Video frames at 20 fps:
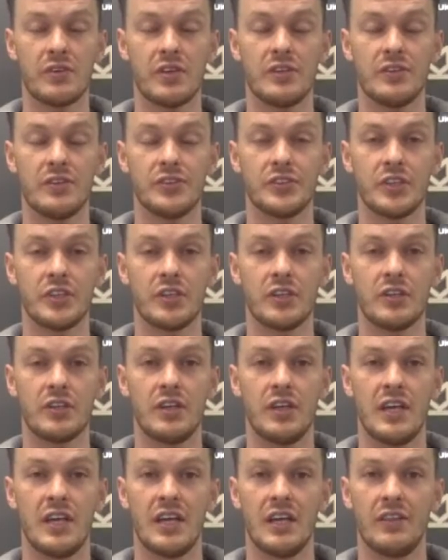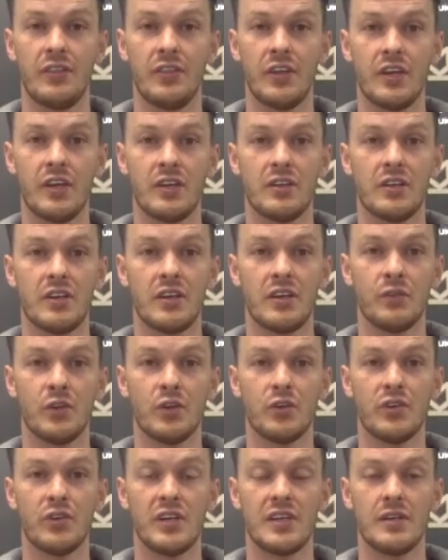of it. So no, I'm
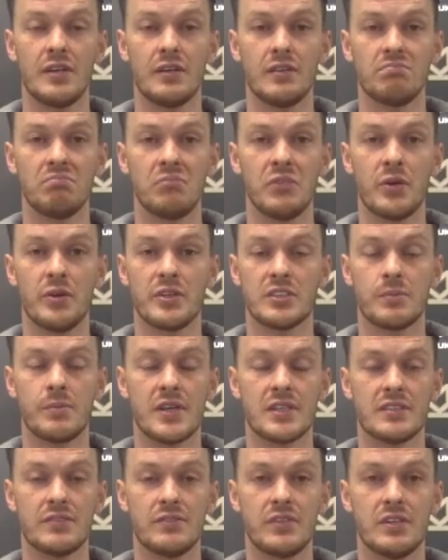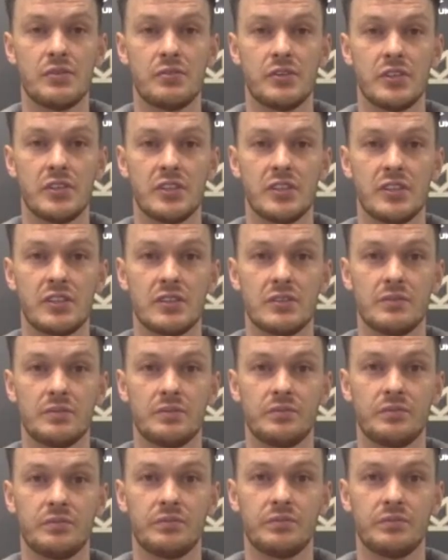not really noticed a massive difference.